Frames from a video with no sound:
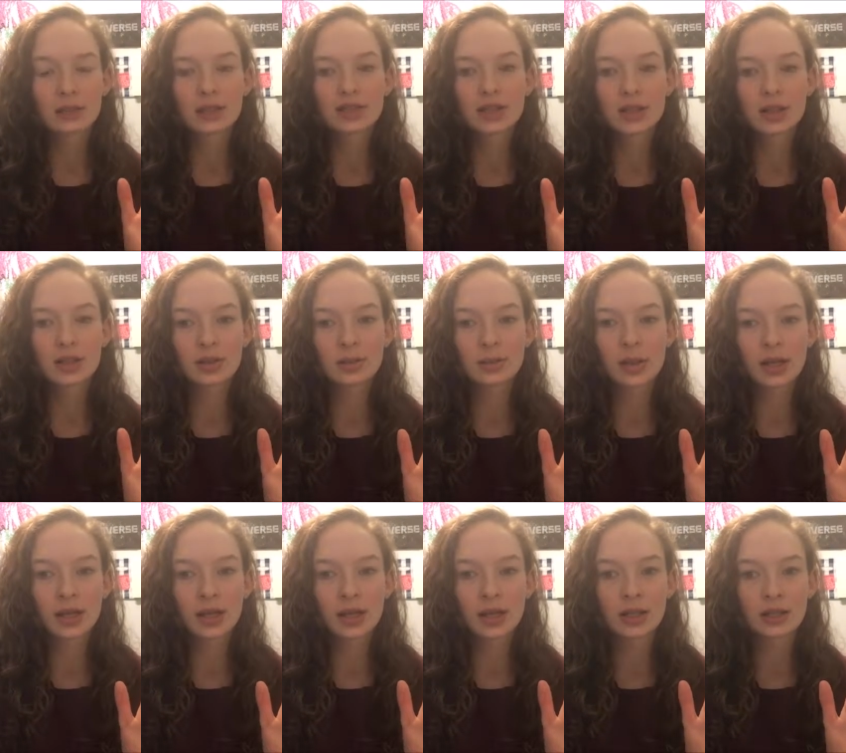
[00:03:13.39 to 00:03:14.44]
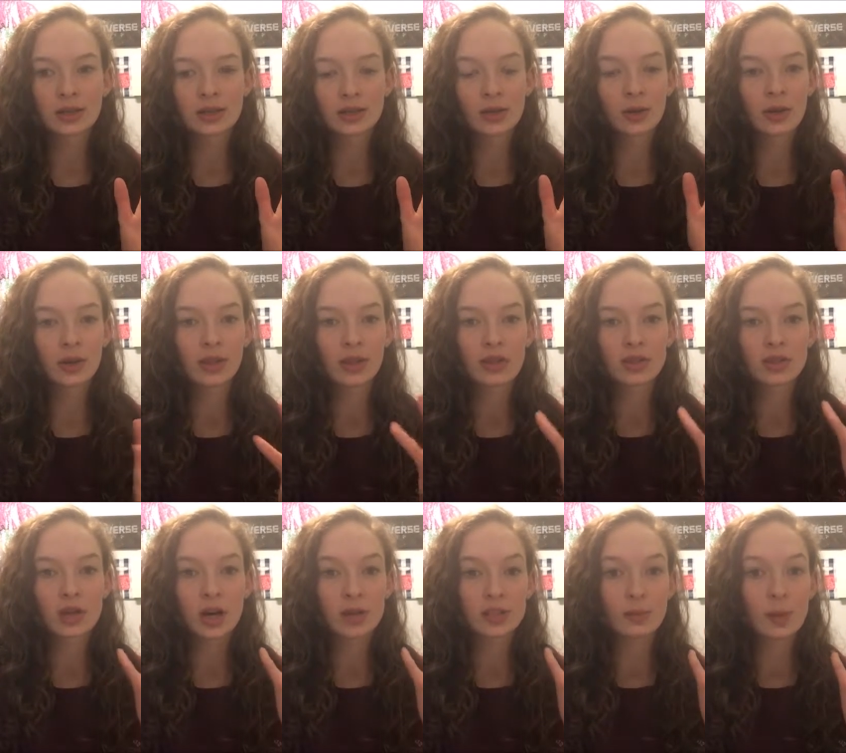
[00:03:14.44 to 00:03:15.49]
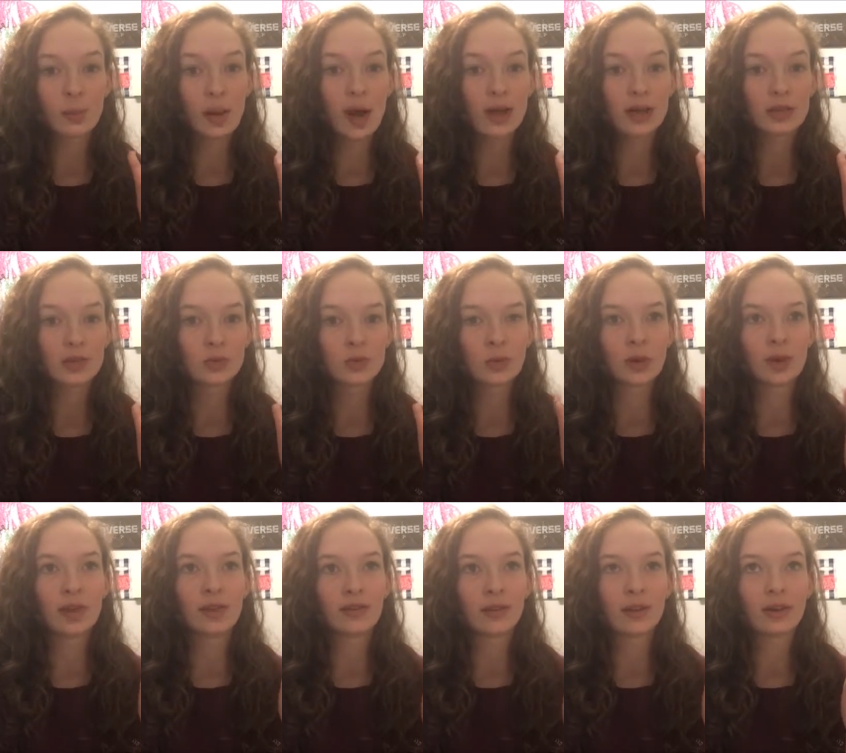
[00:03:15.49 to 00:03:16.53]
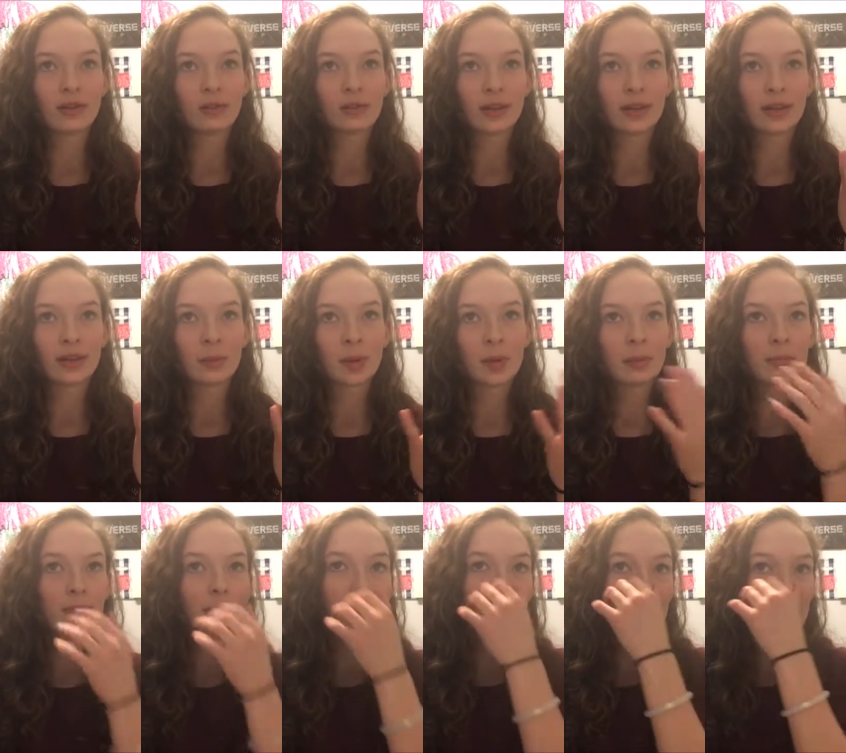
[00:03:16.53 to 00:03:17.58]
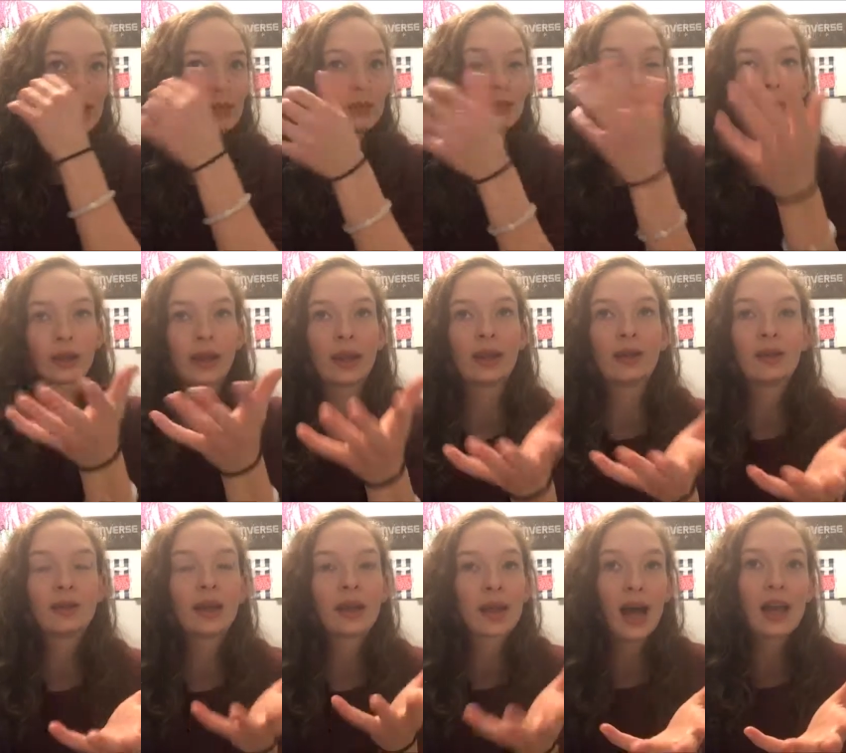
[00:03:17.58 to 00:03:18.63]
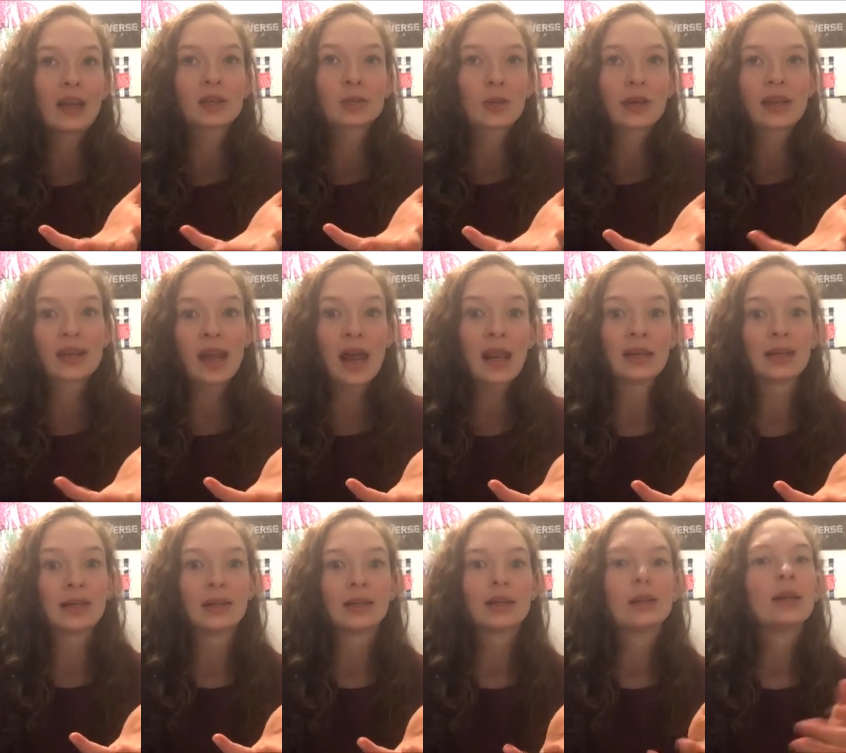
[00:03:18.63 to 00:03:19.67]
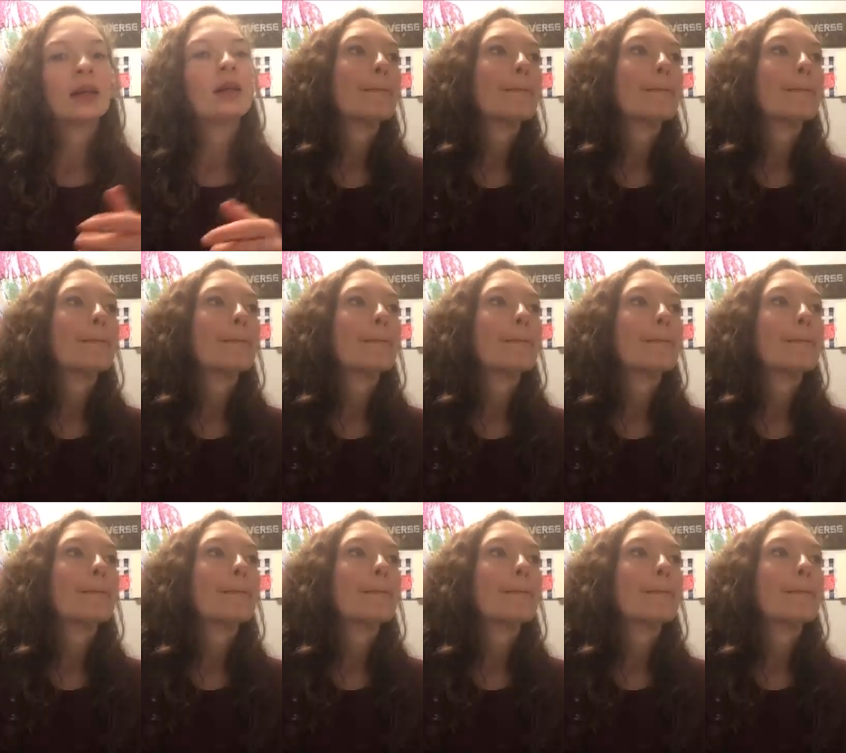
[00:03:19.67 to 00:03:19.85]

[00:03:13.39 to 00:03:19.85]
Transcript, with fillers: I'm just like, oh my gosh, the only thing that was crossing my mind is what if I don't freaking get my, like, what the, like, I just want to get out of here